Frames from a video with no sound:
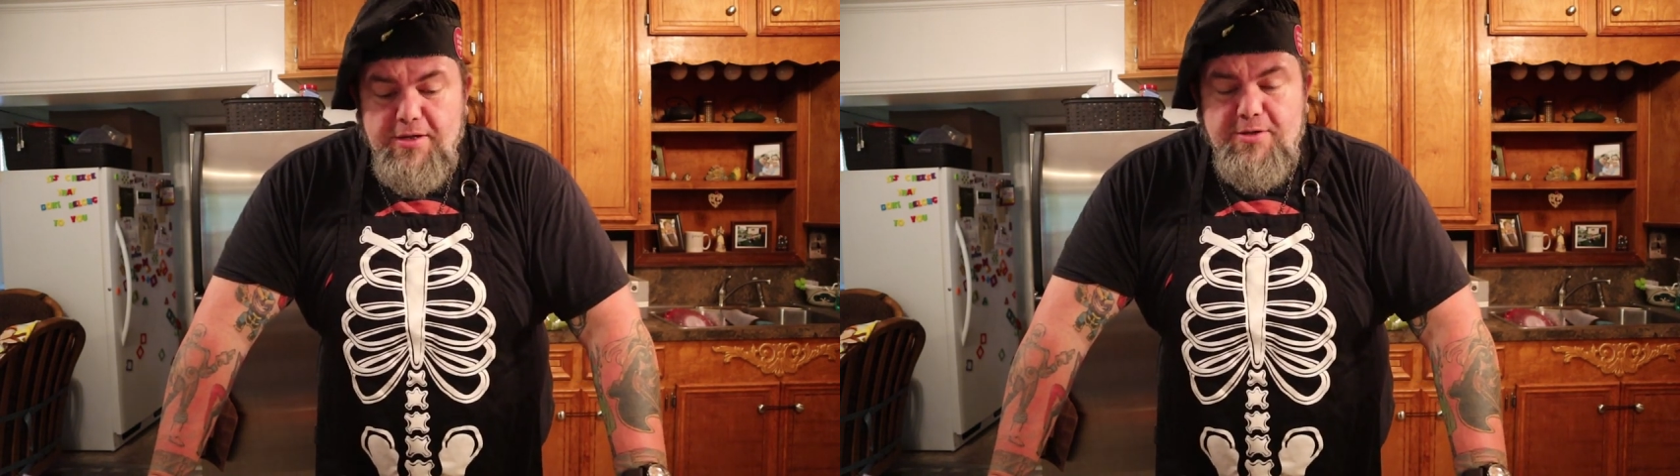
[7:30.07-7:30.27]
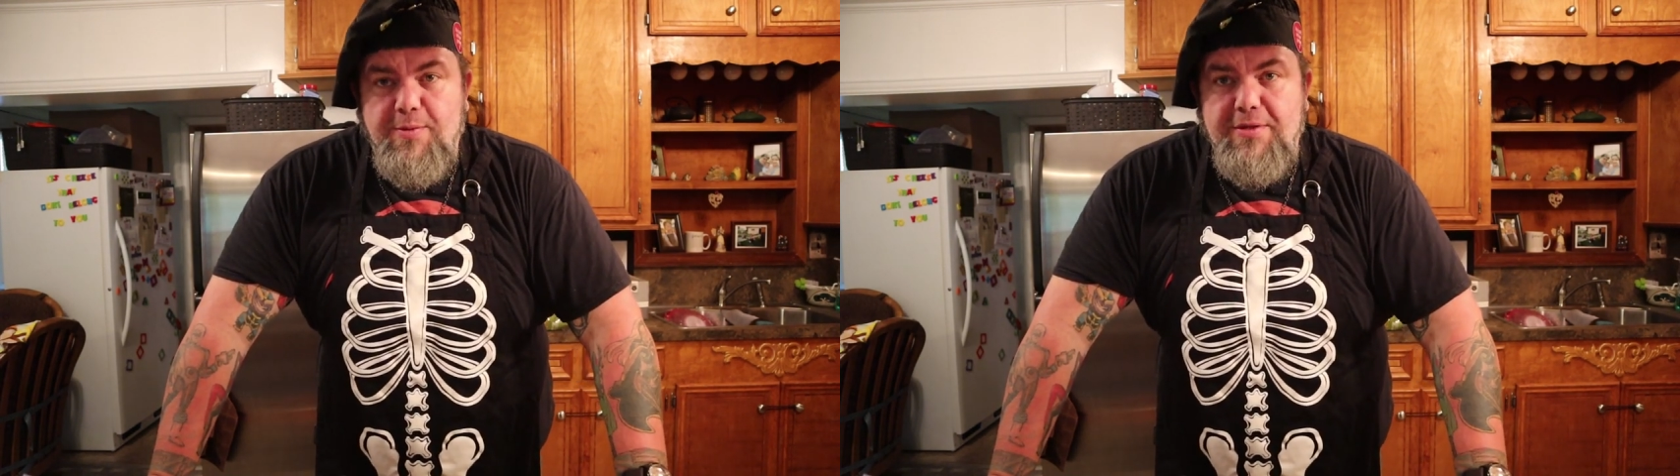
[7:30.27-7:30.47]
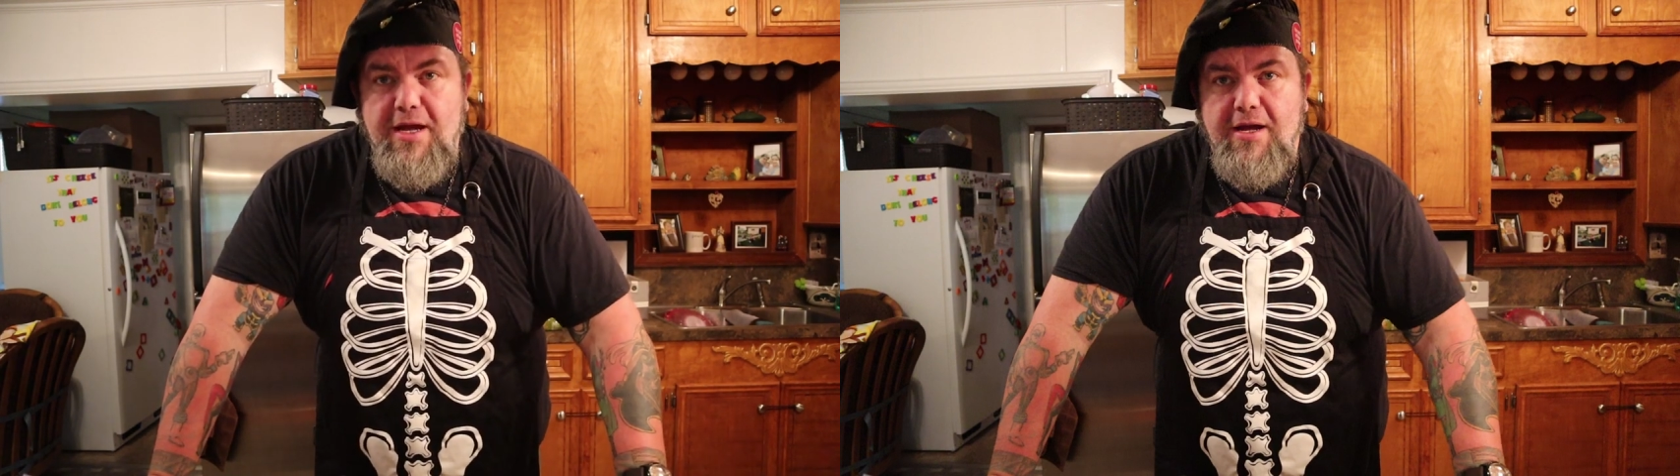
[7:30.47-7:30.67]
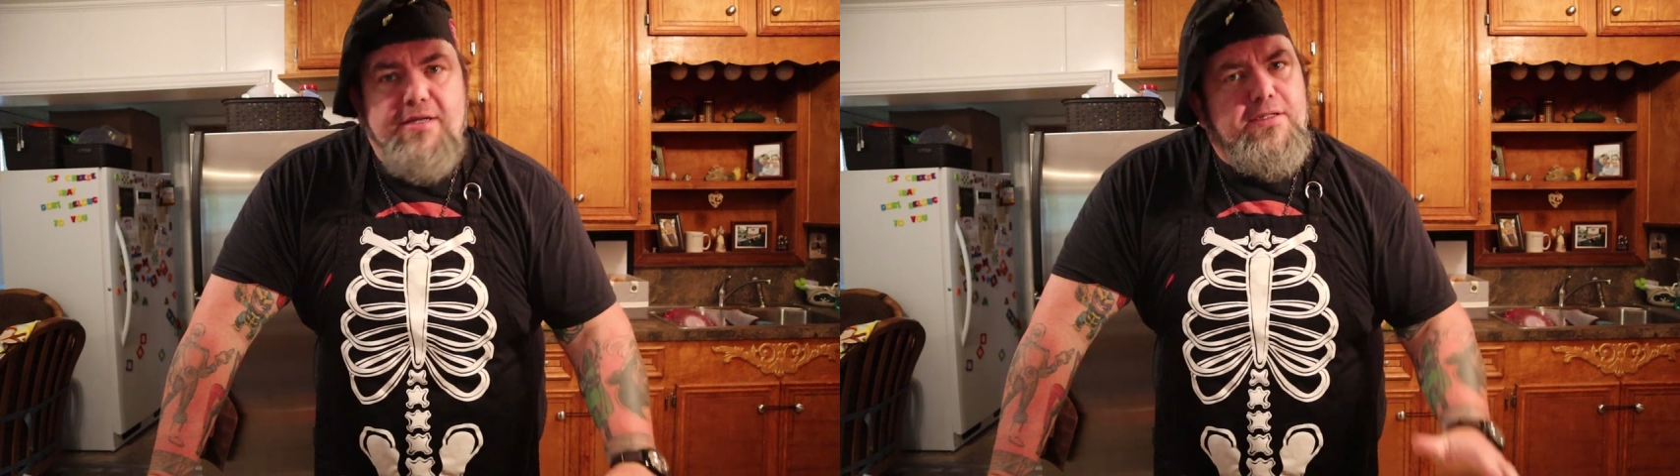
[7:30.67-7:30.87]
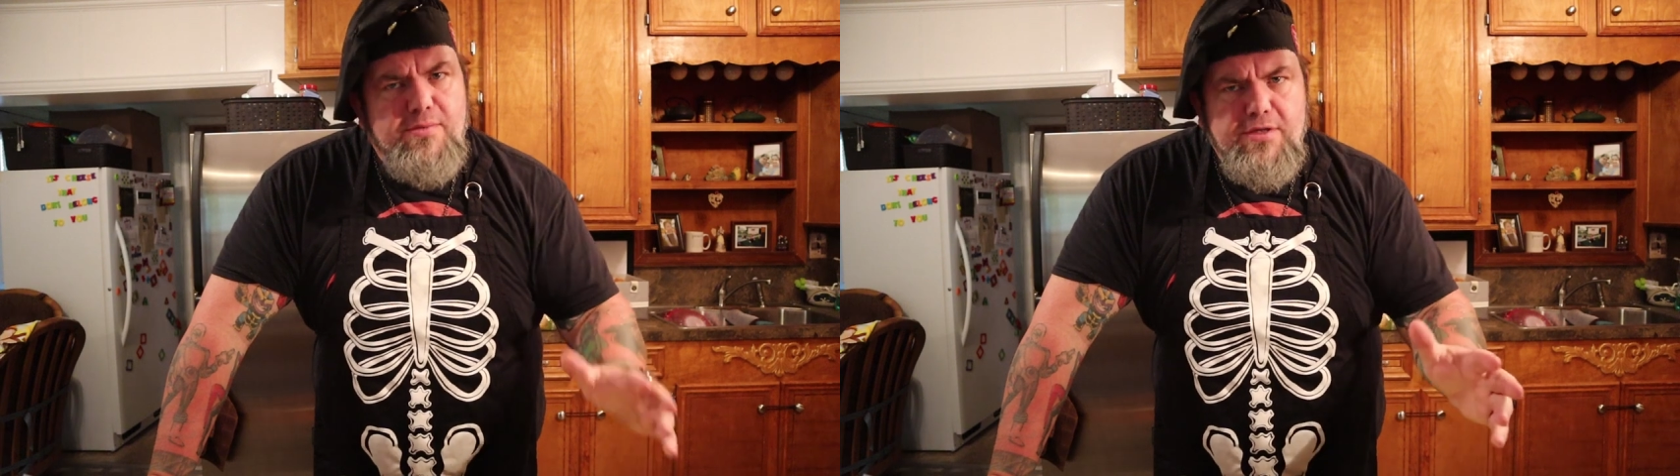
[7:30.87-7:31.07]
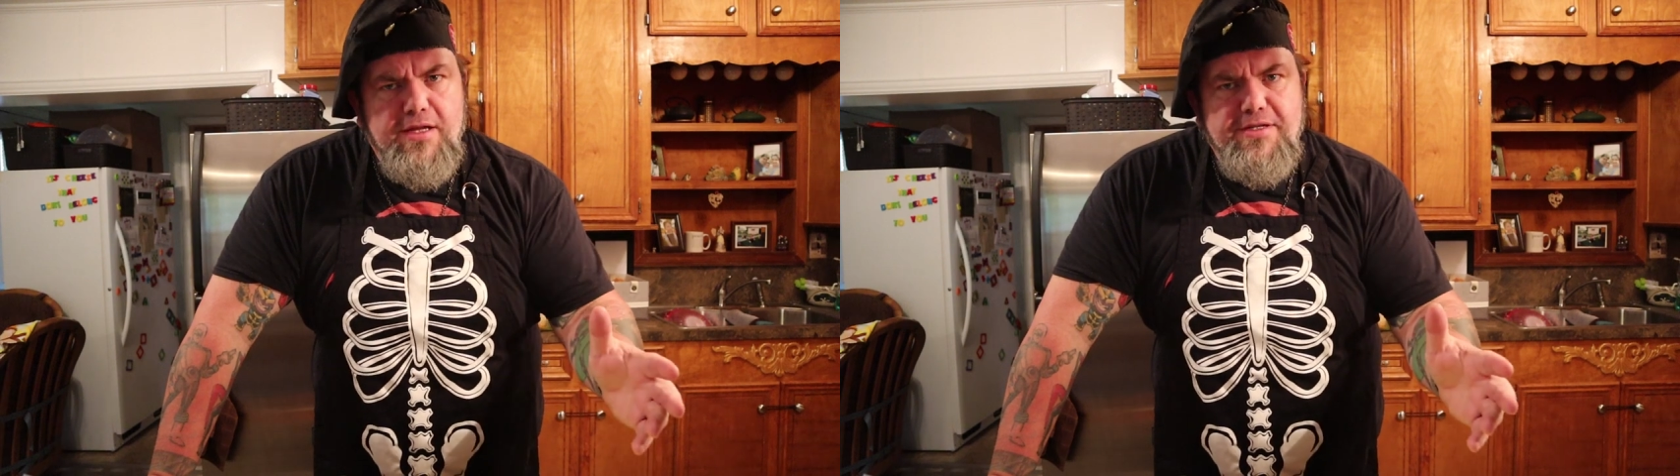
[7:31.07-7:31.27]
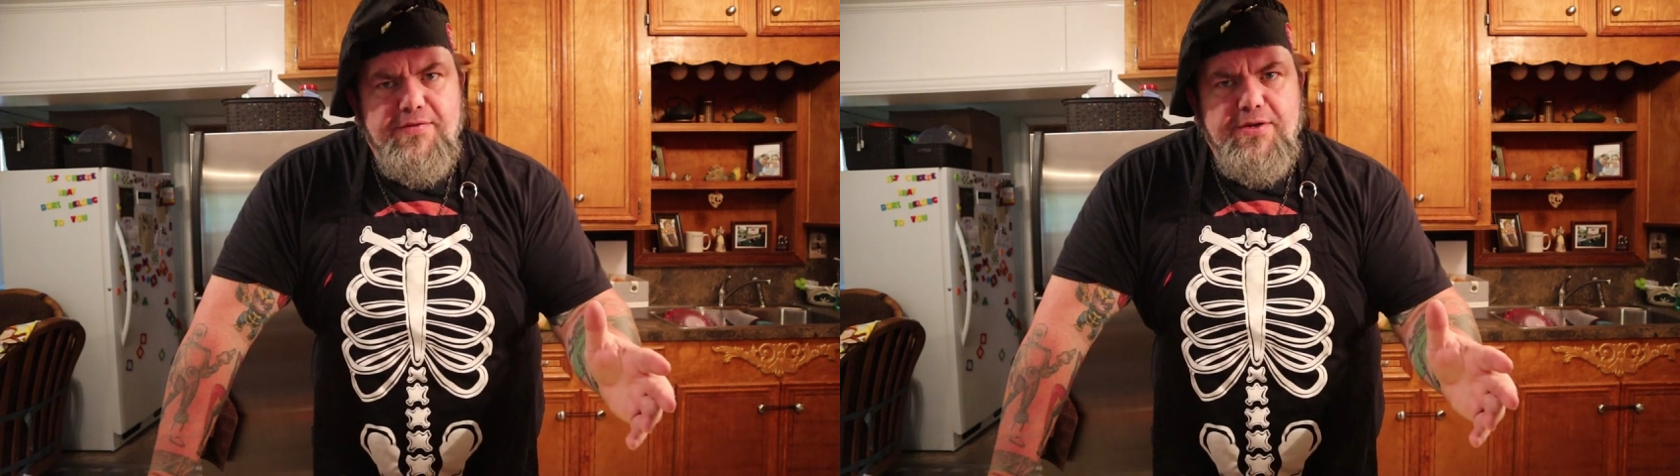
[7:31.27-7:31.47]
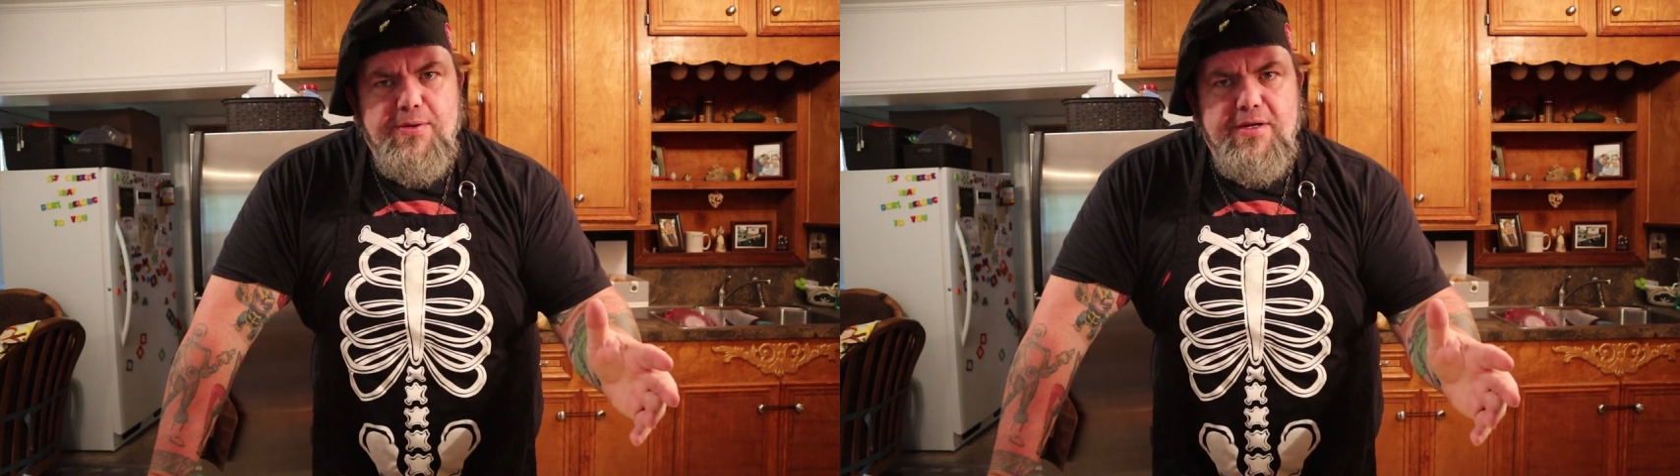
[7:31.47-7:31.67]
Try with the house. Tell us
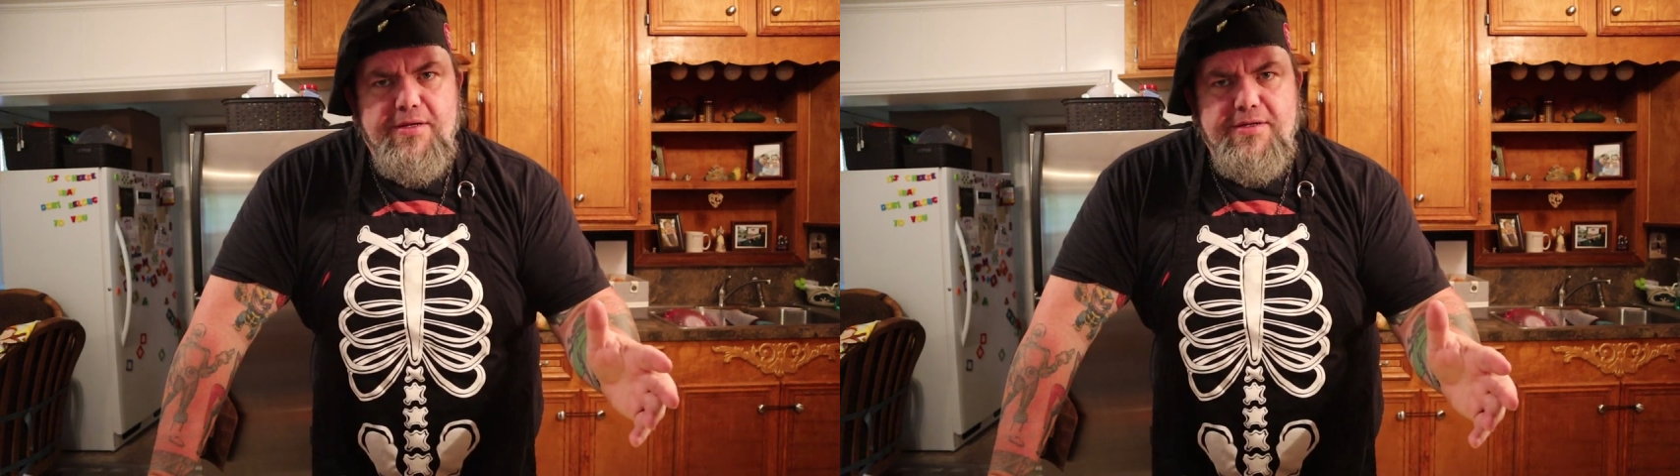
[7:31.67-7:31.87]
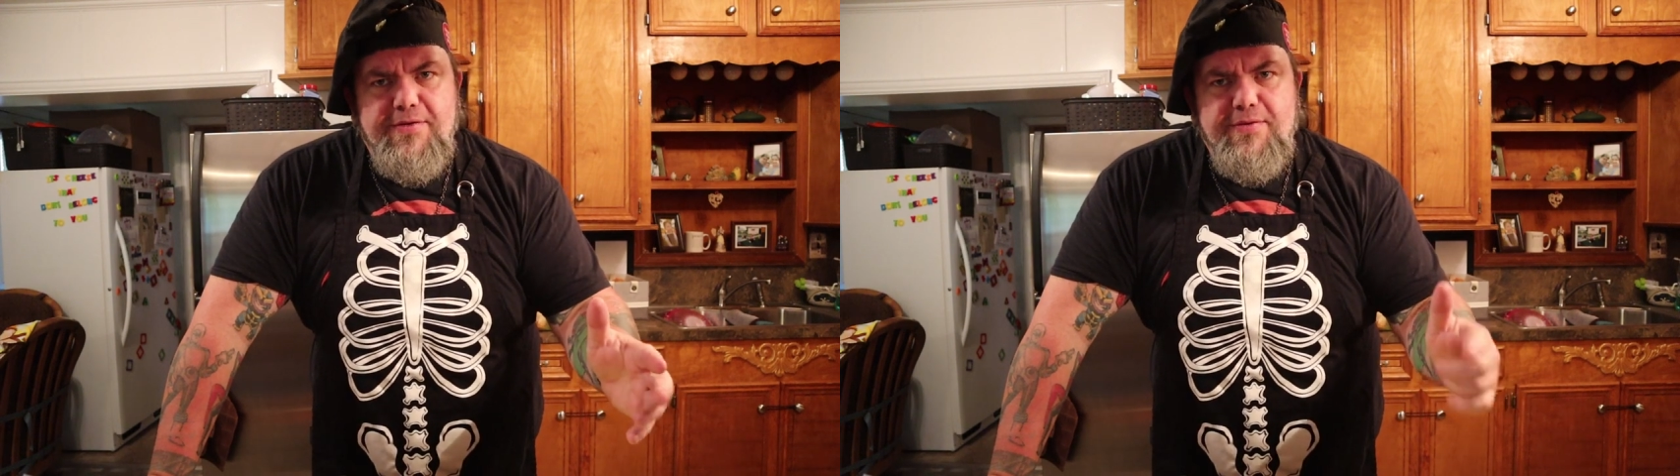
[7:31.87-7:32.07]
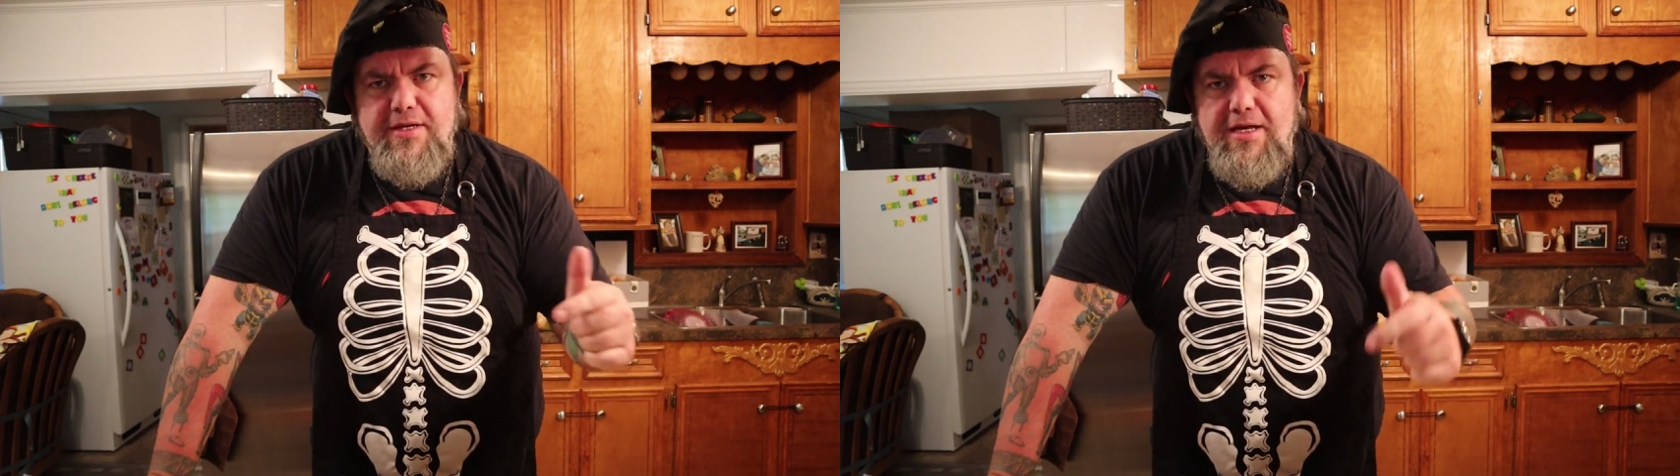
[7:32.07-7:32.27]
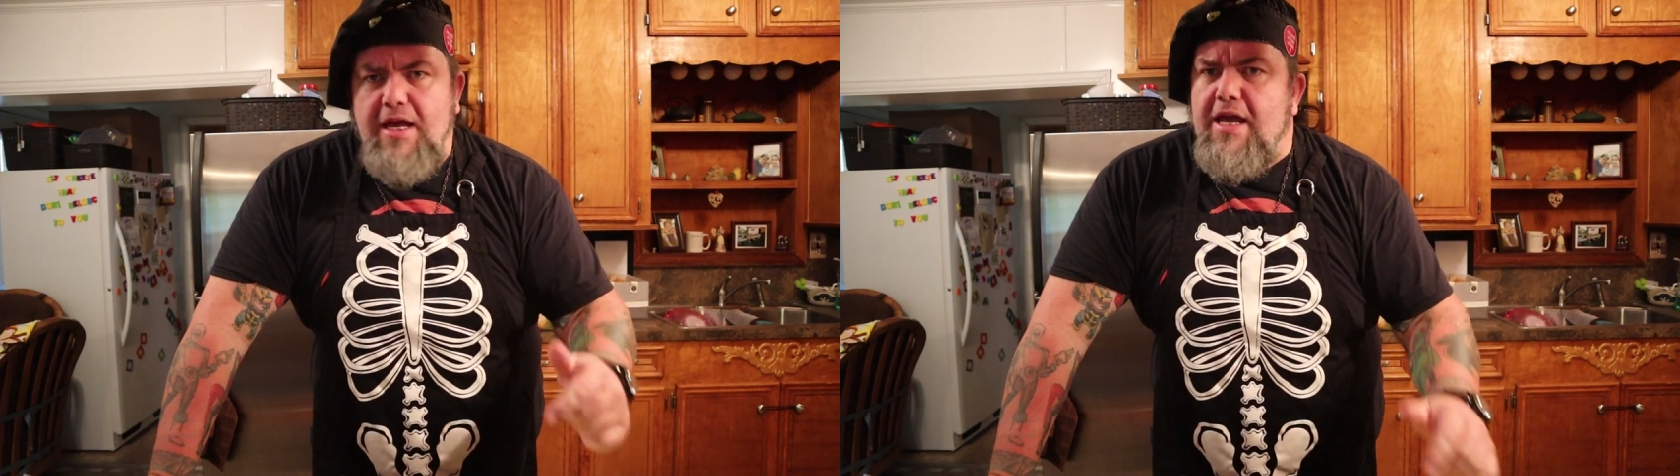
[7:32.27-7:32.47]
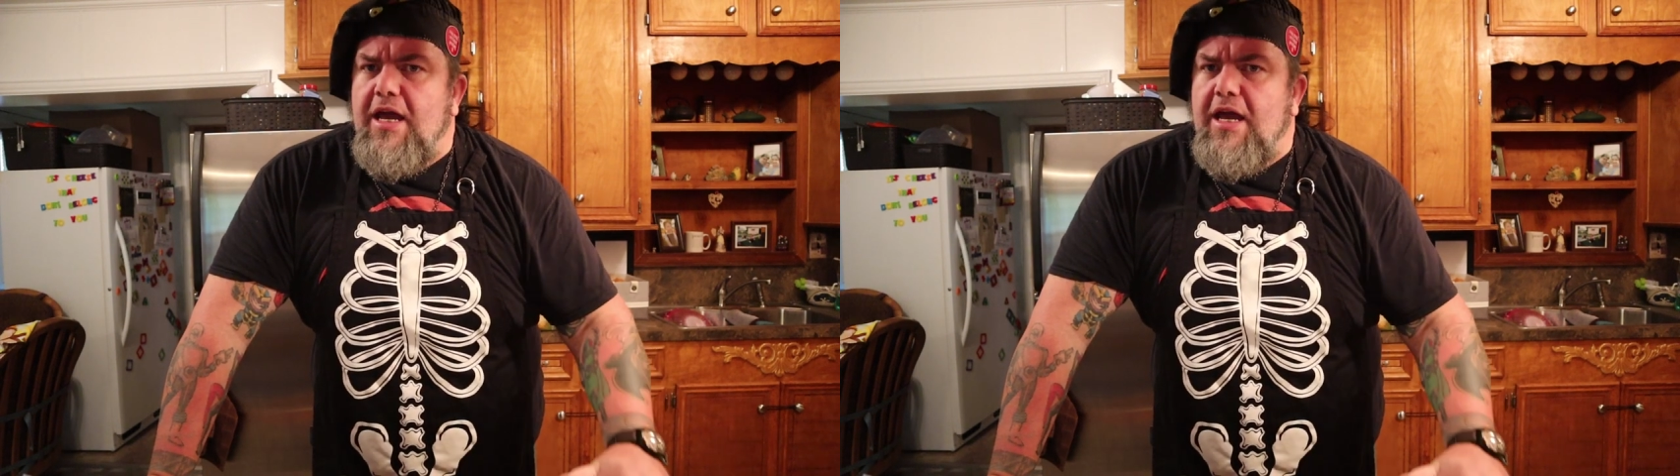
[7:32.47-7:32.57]
if you do it a little differently,